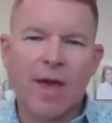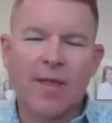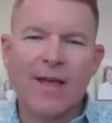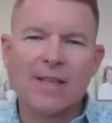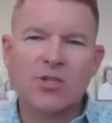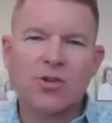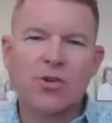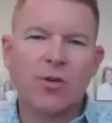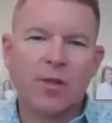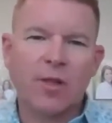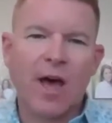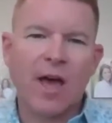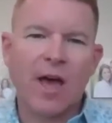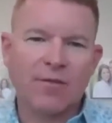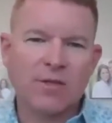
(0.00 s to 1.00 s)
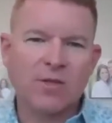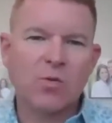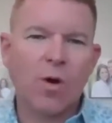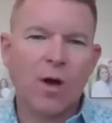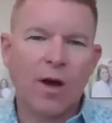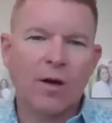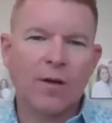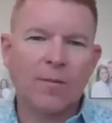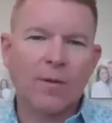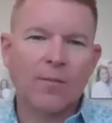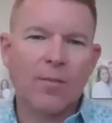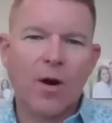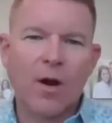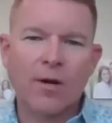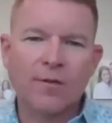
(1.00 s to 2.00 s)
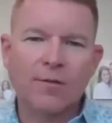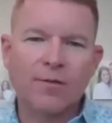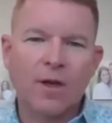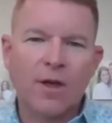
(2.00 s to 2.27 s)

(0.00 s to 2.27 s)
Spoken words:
And that's true in life as well. I mean, part of